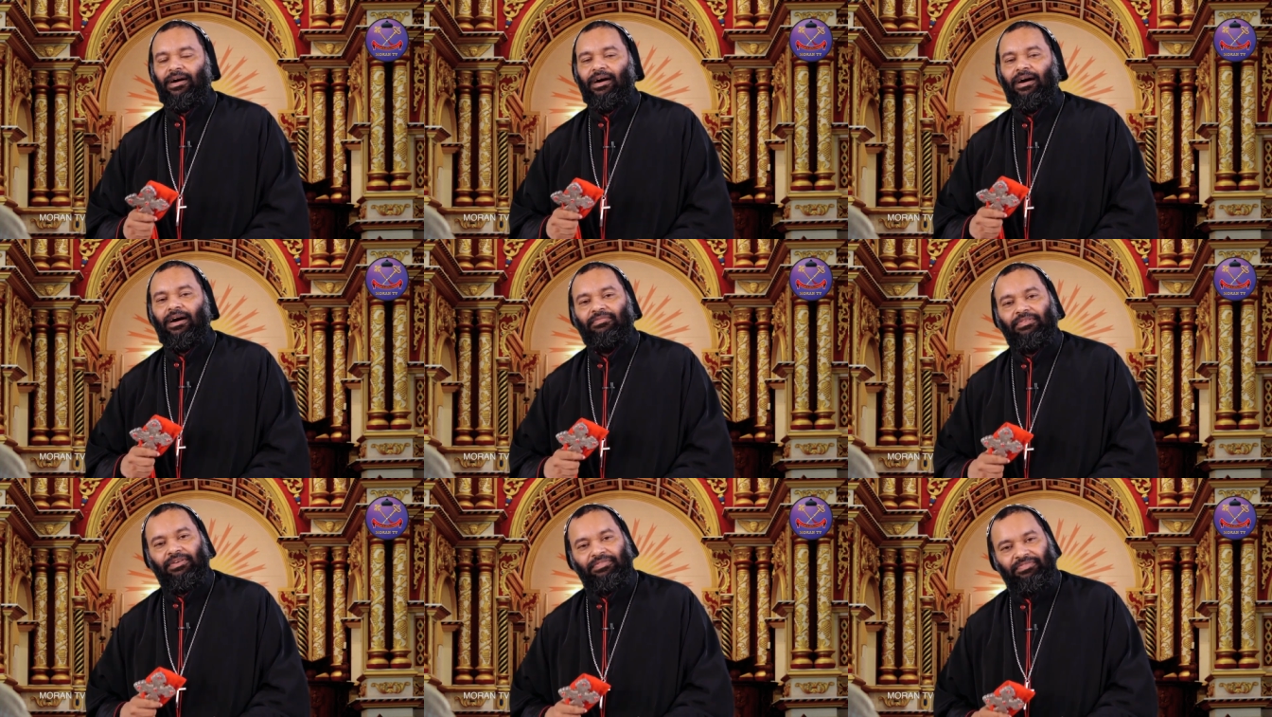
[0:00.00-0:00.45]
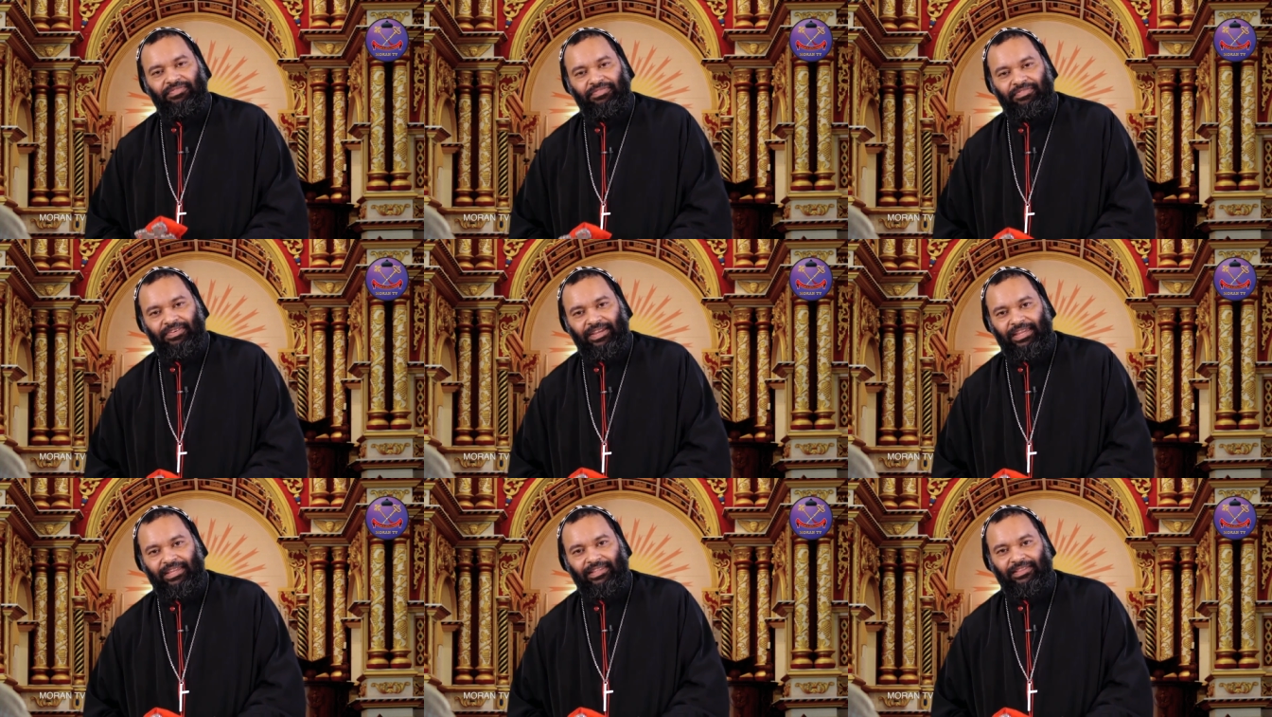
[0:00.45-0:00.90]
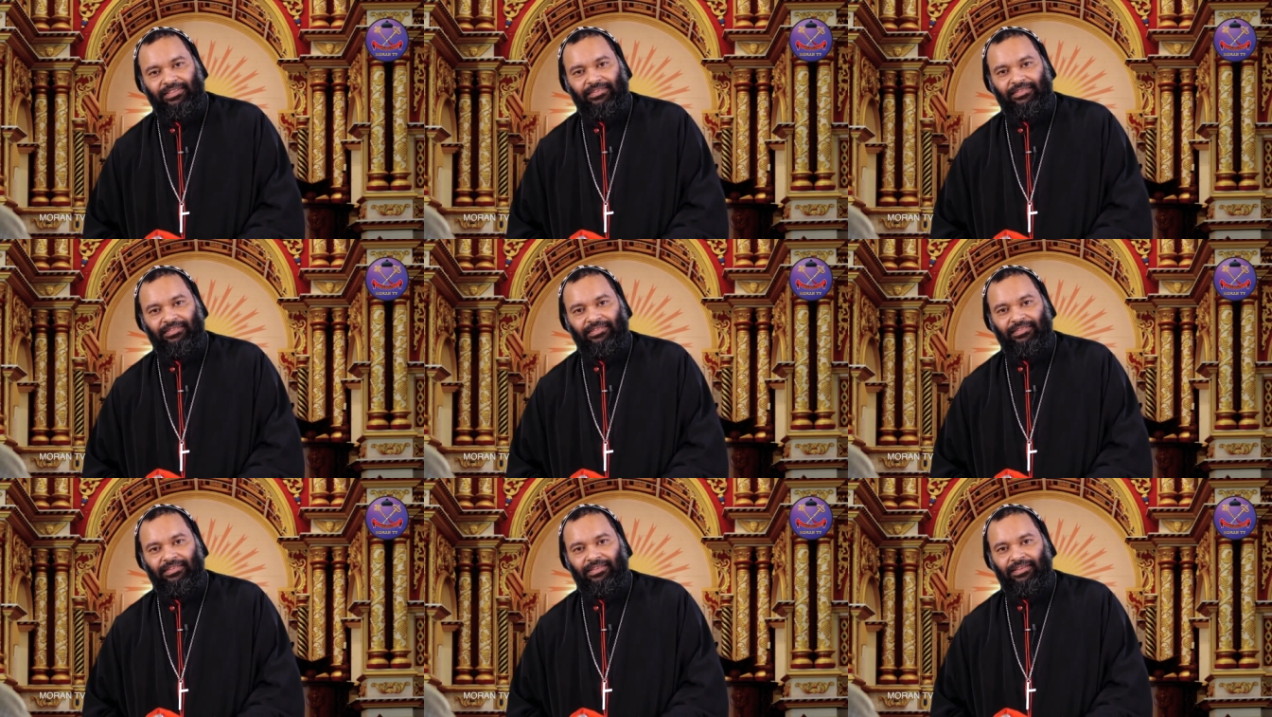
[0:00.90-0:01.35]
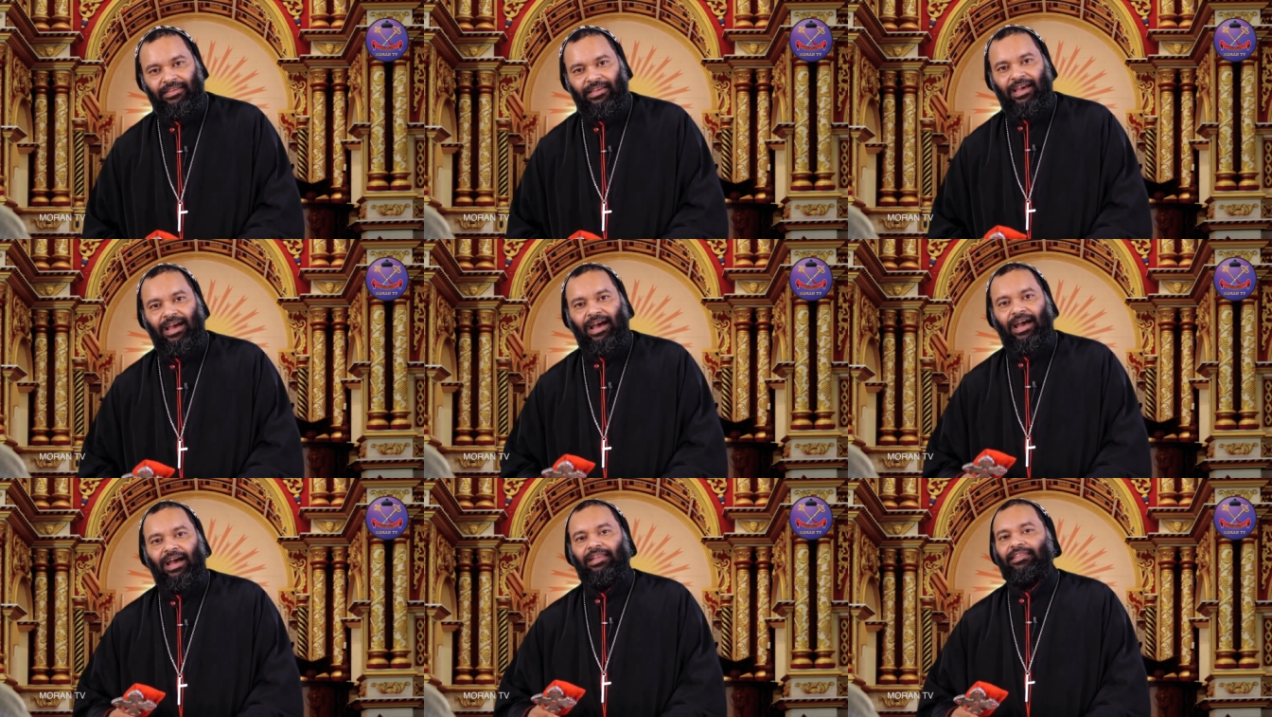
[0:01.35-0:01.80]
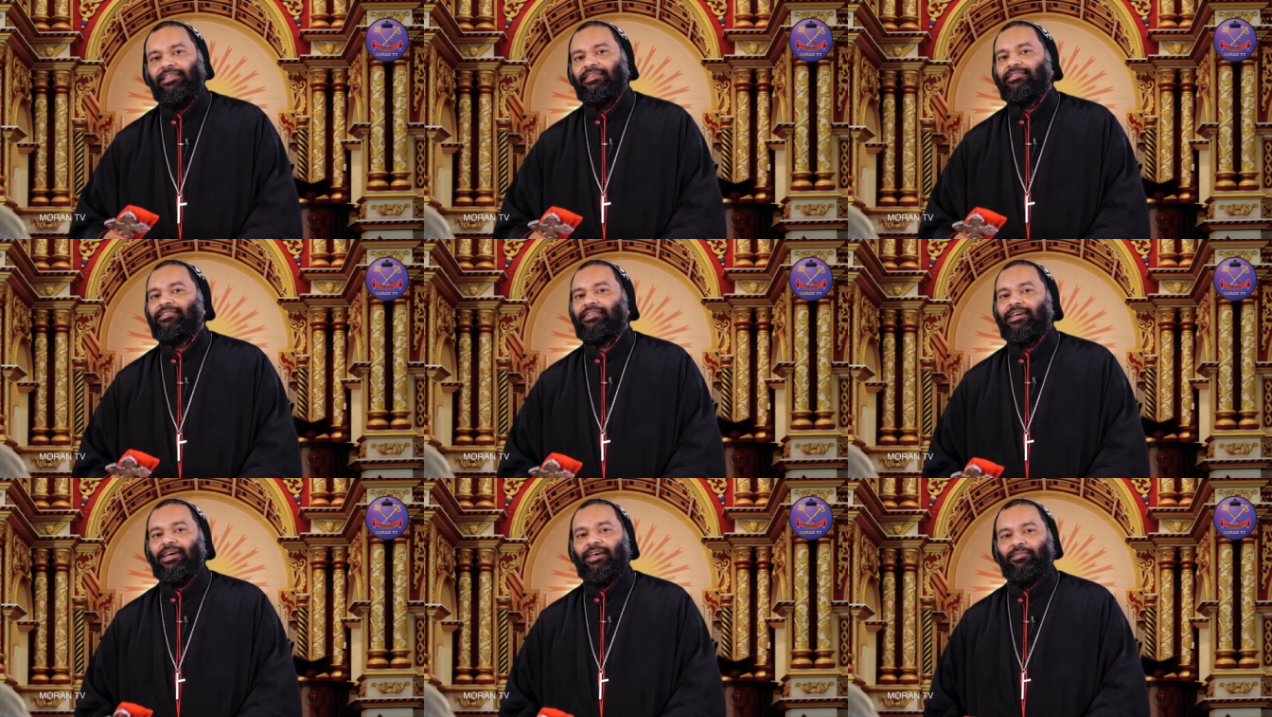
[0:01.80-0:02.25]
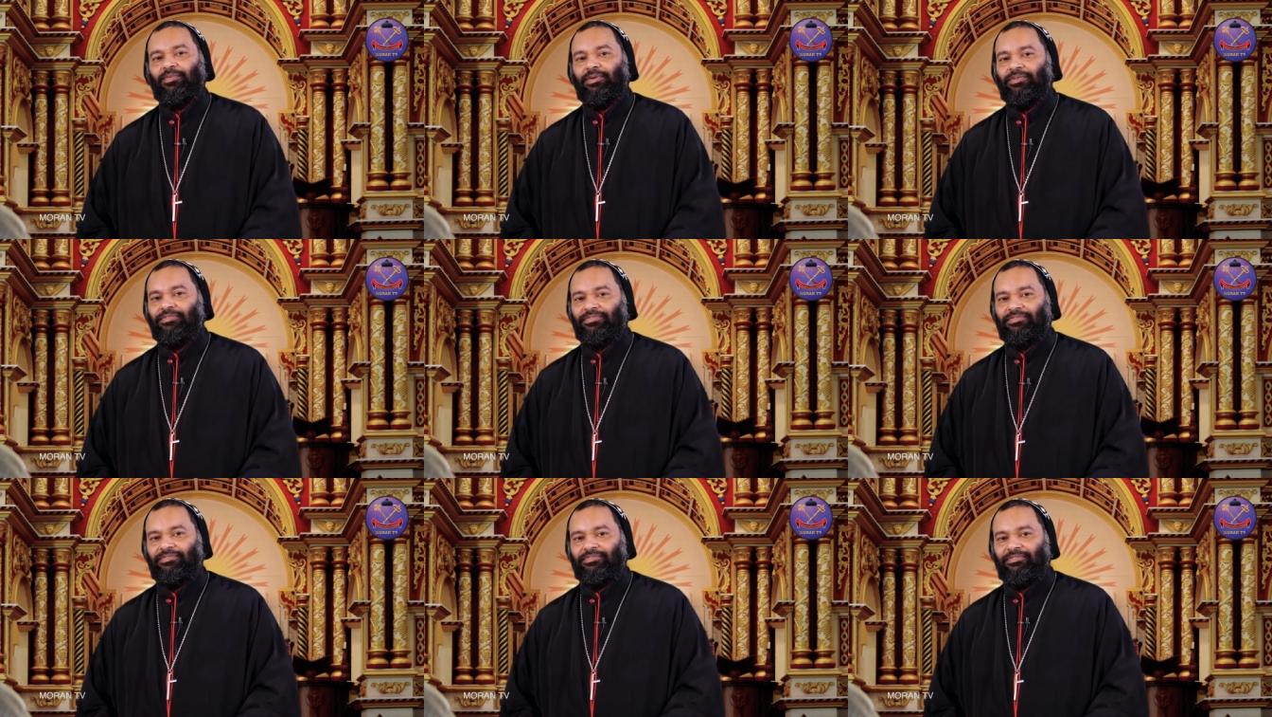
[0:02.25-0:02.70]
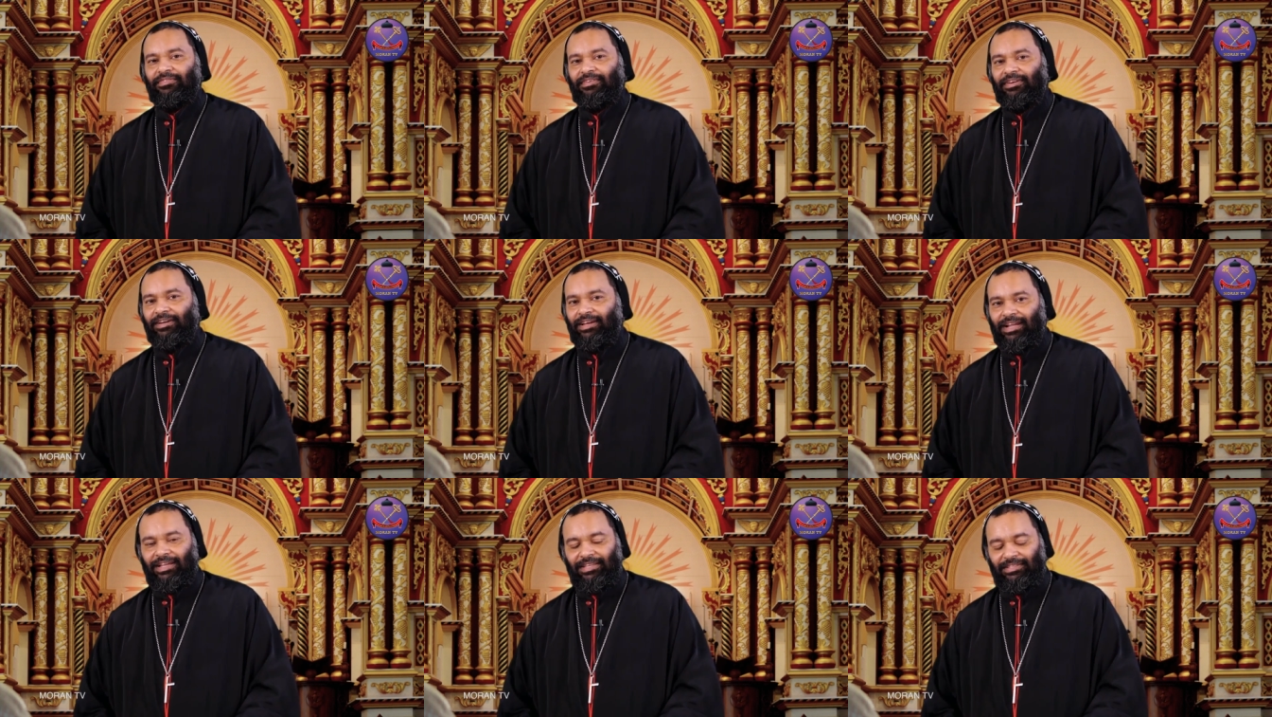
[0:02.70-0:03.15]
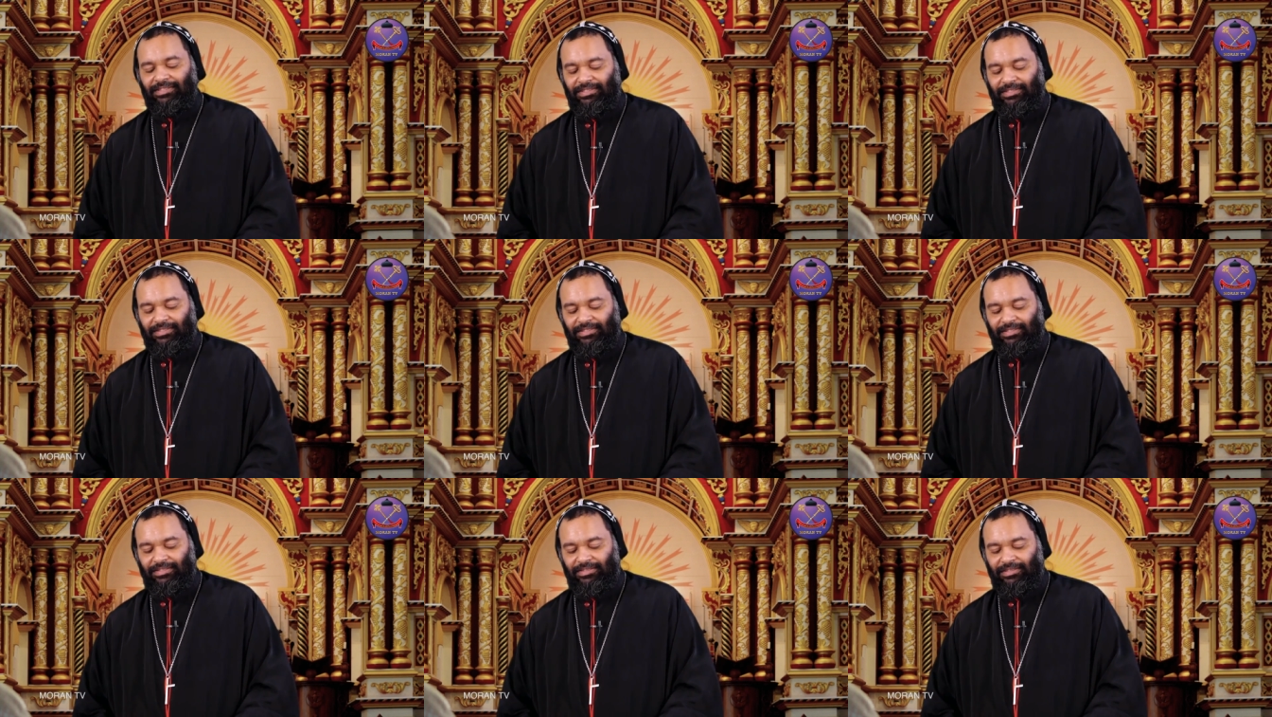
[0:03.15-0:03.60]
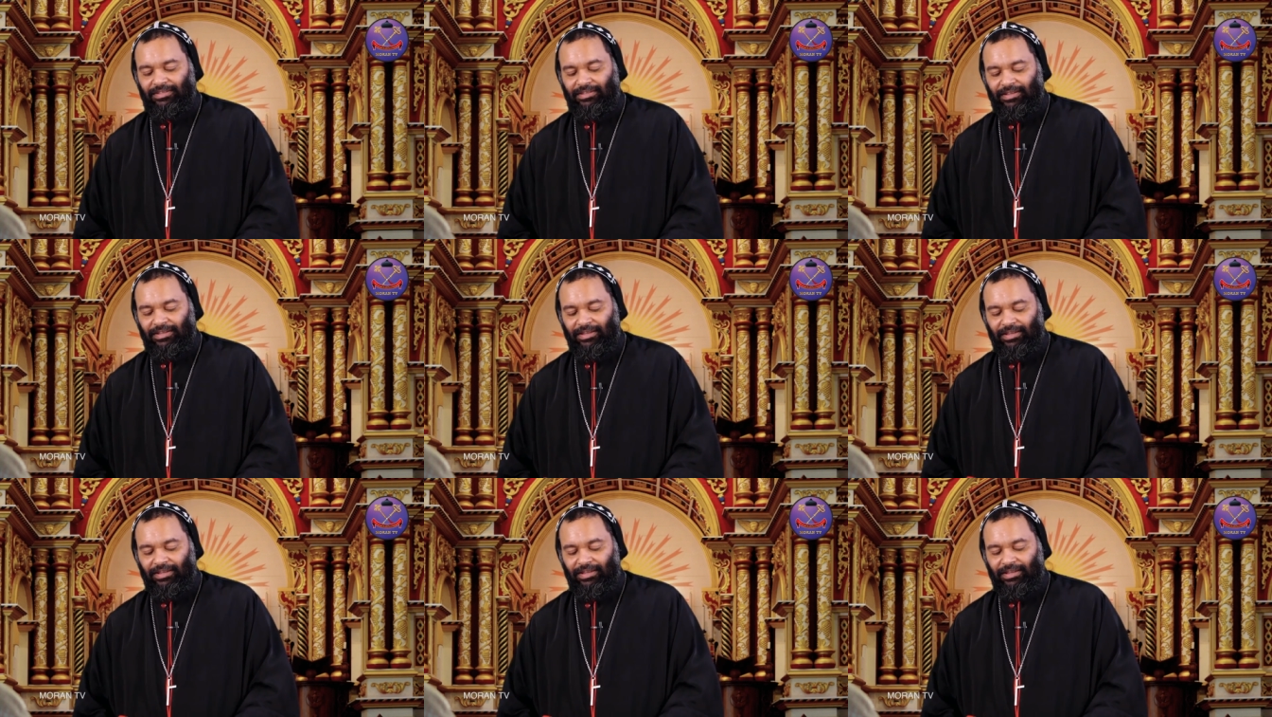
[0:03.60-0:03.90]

our faith at this time of crisis.